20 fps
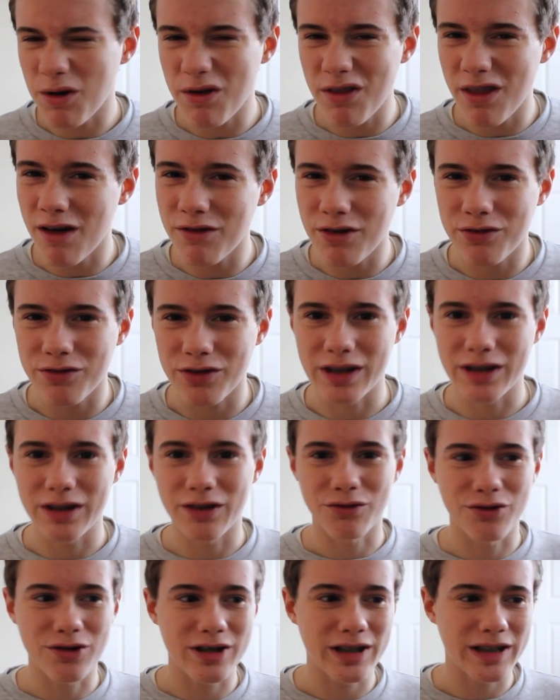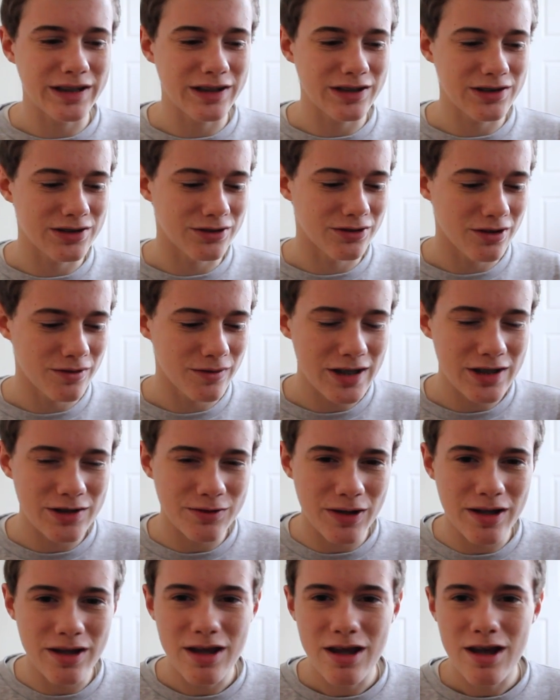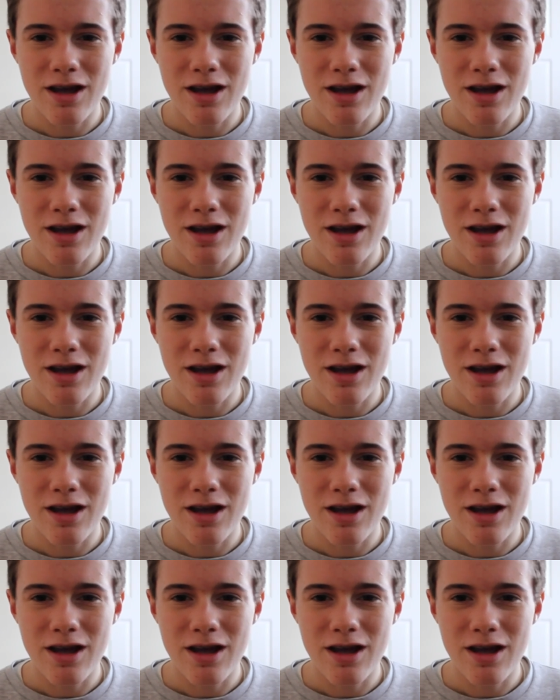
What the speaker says: one other thing that really does annoy me, is when,